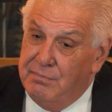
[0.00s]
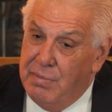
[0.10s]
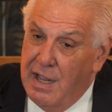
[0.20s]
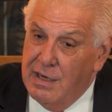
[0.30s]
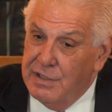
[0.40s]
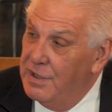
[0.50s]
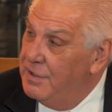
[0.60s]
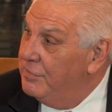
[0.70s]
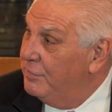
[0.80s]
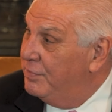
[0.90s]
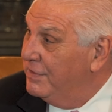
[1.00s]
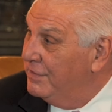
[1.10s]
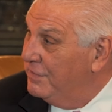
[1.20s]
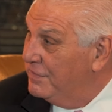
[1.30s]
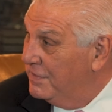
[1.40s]
piling on other
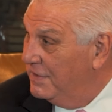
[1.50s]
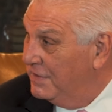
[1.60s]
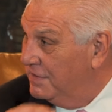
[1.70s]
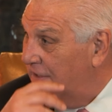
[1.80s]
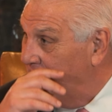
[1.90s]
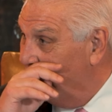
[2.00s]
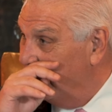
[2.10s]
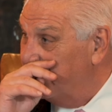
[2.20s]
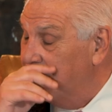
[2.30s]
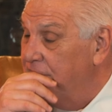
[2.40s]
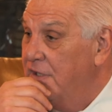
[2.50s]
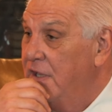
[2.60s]
pills and things of that nature.